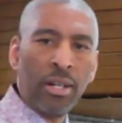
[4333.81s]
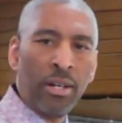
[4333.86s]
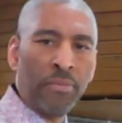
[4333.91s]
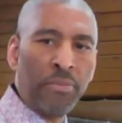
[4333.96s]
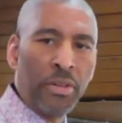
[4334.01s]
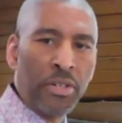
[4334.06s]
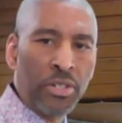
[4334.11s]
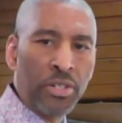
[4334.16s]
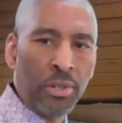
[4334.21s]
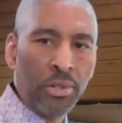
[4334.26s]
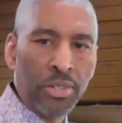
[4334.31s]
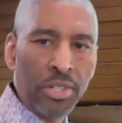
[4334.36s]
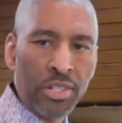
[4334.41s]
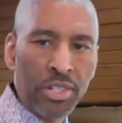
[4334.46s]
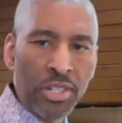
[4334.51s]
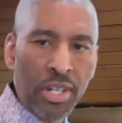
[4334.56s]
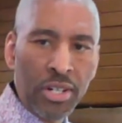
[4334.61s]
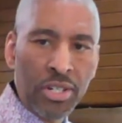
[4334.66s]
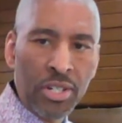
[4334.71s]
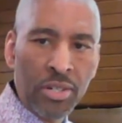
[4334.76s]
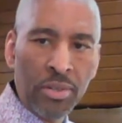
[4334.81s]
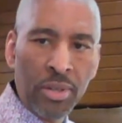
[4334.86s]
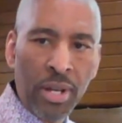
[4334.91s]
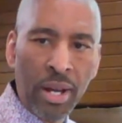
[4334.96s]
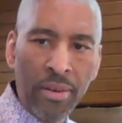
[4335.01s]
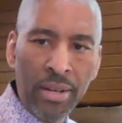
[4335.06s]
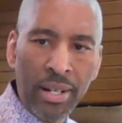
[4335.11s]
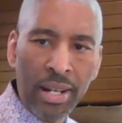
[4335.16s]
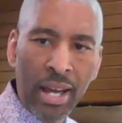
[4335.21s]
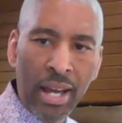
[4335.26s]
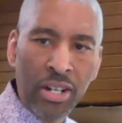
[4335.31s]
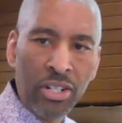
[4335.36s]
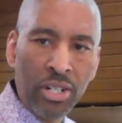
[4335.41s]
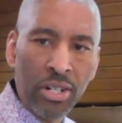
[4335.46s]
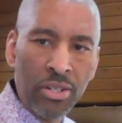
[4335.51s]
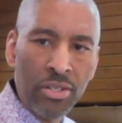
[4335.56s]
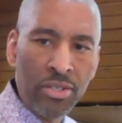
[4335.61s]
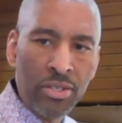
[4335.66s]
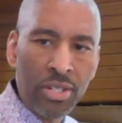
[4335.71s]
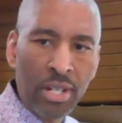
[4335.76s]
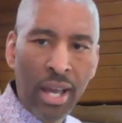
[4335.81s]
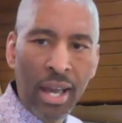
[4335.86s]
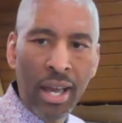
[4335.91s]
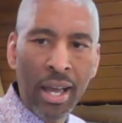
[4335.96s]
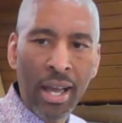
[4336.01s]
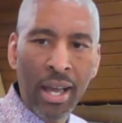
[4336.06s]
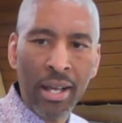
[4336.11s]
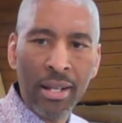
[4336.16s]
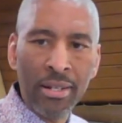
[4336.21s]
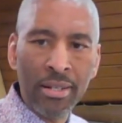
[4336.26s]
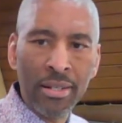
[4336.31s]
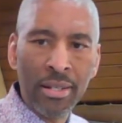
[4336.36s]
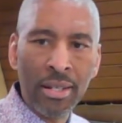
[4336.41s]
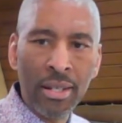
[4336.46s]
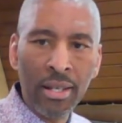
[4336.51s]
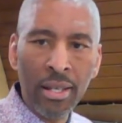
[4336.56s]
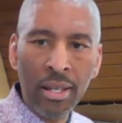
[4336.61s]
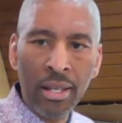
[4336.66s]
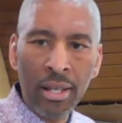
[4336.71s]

officials and such, we have elections and